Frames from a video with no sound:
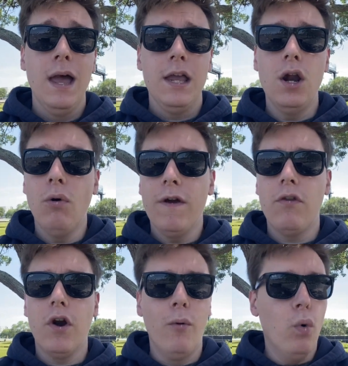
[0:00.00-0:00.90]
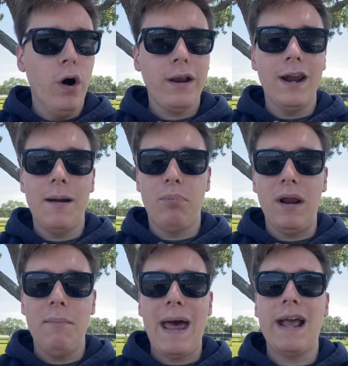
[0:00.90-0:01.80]
you know, they're working on
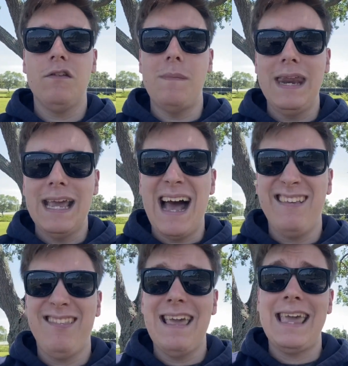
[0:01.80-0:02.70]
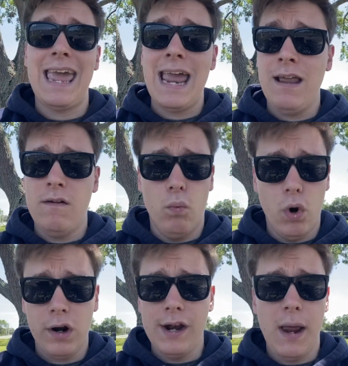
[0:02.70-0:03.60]
bringing back as many guys as they can. They're
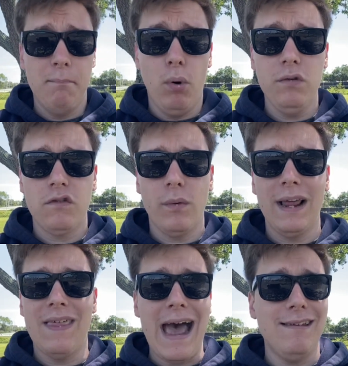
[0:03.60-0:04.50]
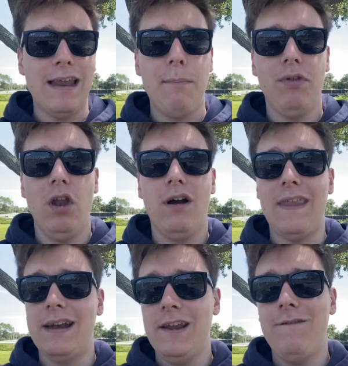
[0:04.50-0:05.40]
working on bolstering that depth along
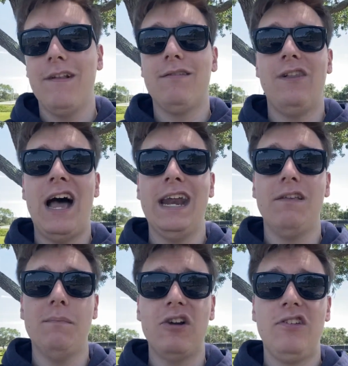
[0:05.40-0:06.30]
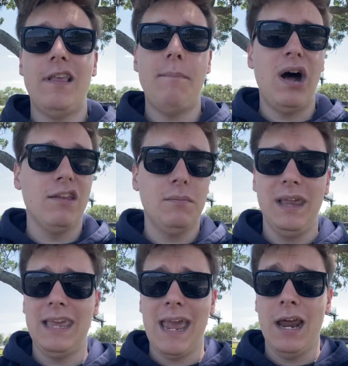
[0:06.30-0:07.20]
that defensive line as much as they
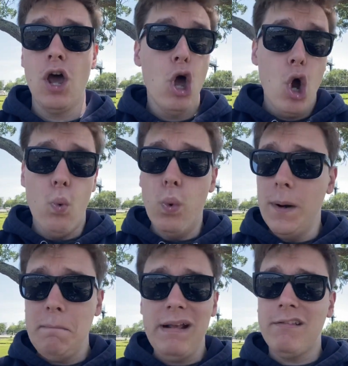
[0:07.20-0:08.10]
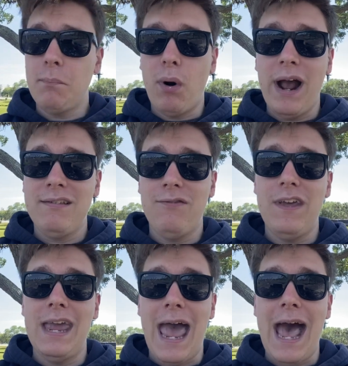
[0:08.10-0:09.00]
possibly can. Wouldn't be surprised if
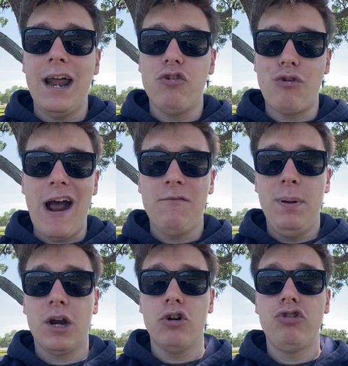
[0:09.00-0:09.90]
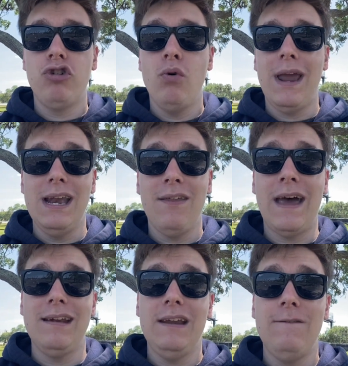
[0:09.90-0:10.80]
they add a draft pick or two into
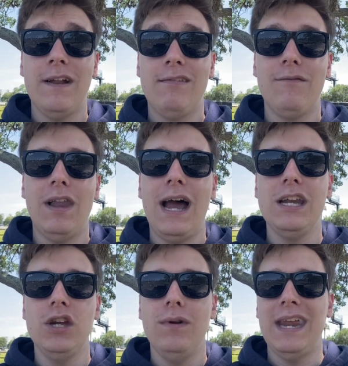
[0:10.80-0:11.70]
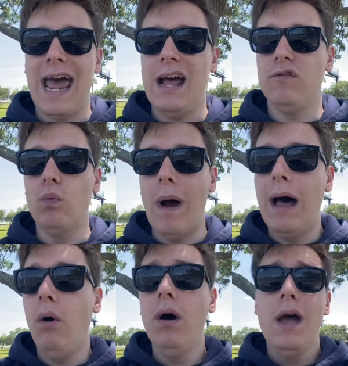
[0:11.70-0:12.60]
that defensive line unit as
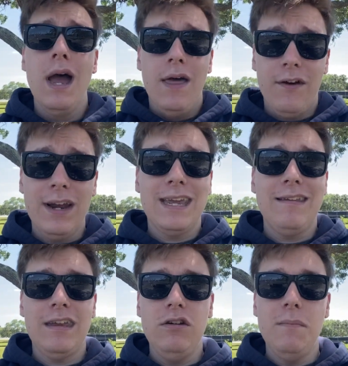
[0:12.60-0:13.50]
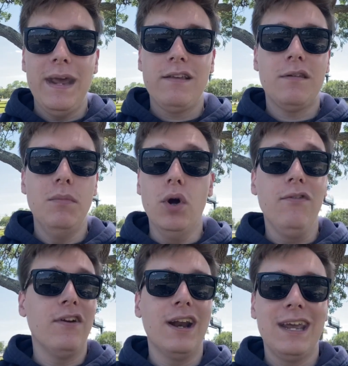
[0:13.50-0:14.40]
well. They're going to continue to make some
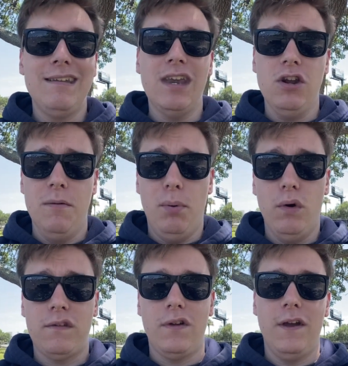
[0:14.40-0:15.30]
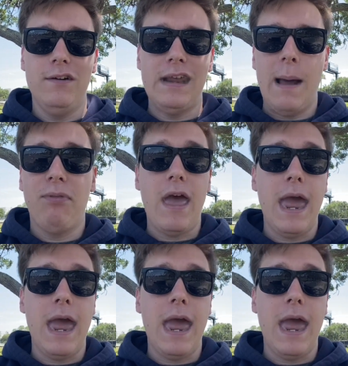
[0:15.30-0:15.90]
moves. They're going to continue to bolster their depth.